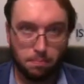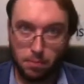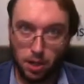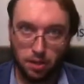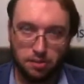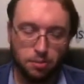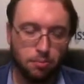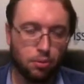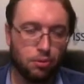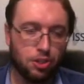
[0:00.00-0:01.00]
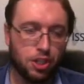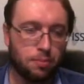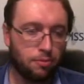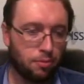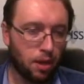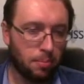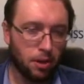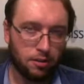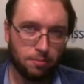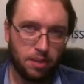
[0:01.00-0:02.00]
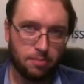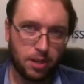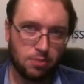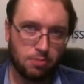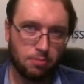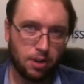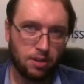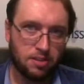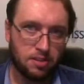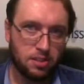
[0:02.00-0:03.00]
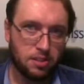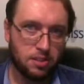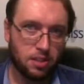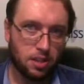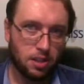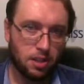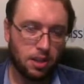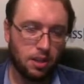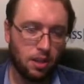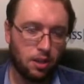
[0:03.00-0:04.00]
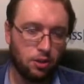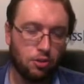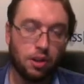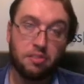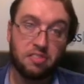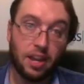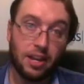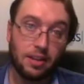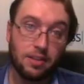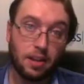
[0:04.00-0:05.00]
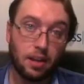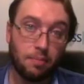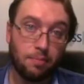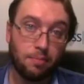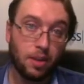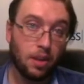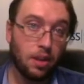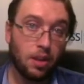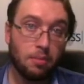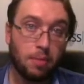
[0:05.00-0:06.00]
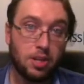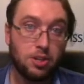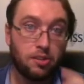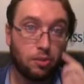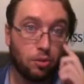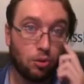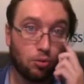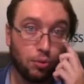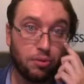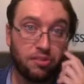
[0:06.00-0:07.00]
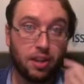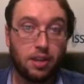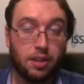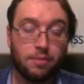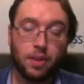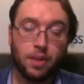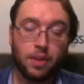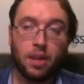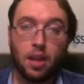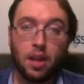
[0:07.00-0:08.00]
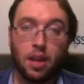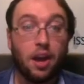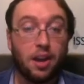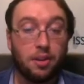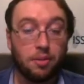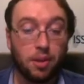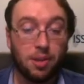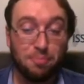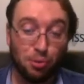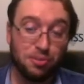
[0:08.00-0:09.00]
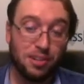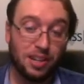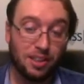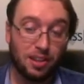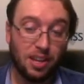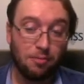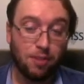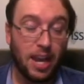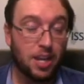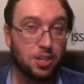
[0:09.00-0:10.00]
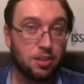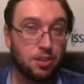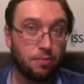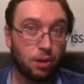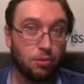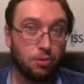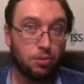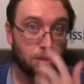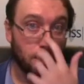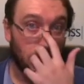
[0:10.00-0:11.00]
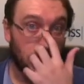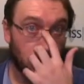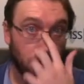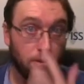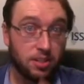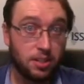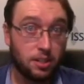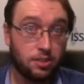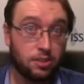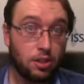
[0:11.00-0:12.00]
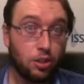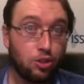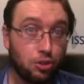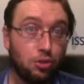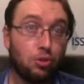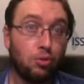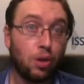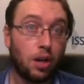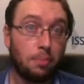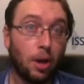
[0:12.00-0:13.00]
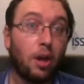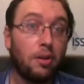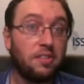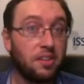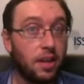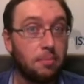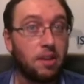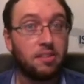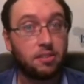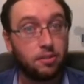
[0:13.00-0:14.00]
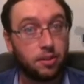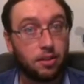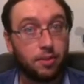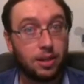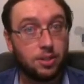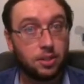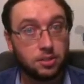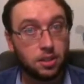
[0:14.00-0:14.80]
Guards on board ships are part of best management practices. The new kind of sailing measures or routes taken. And importantly, the reaction of local Somali communities to pirates in their midst or in their villages.